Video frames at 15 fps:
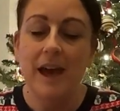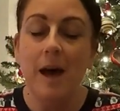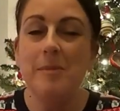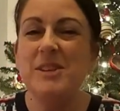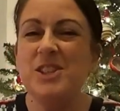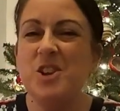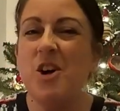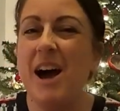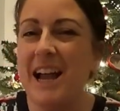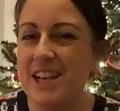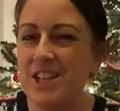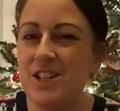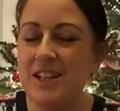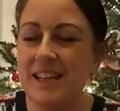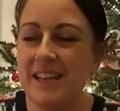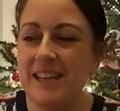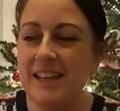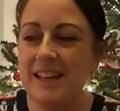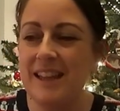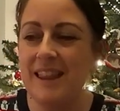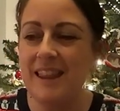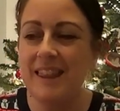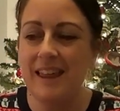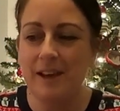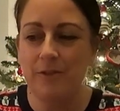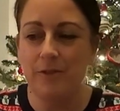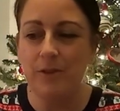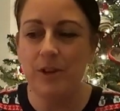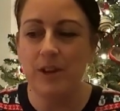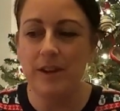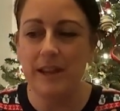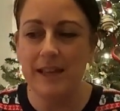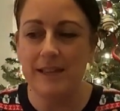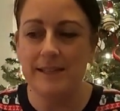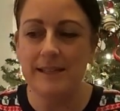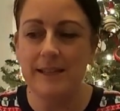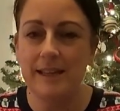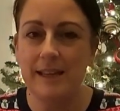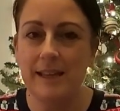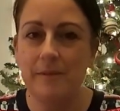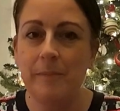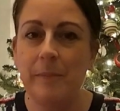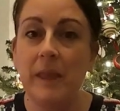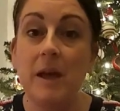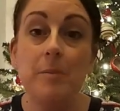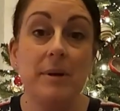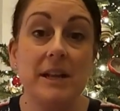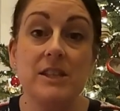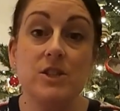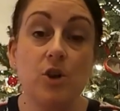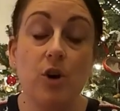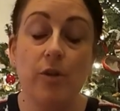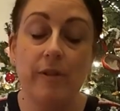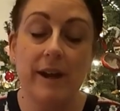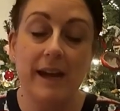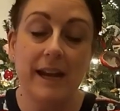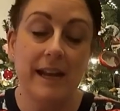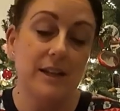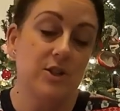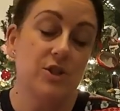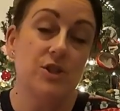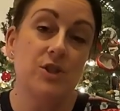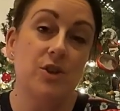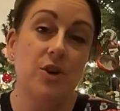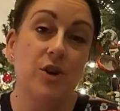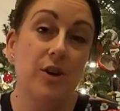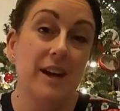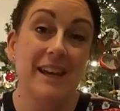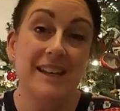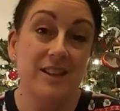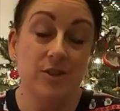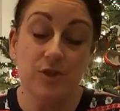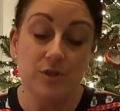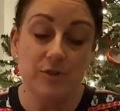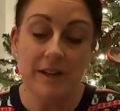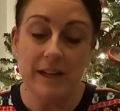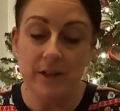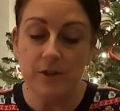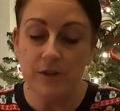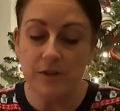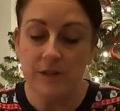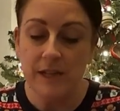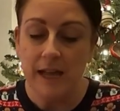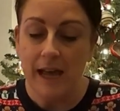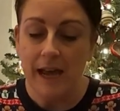And it's not actually that funny and that silly, but I saw it and I just thought it looked really good.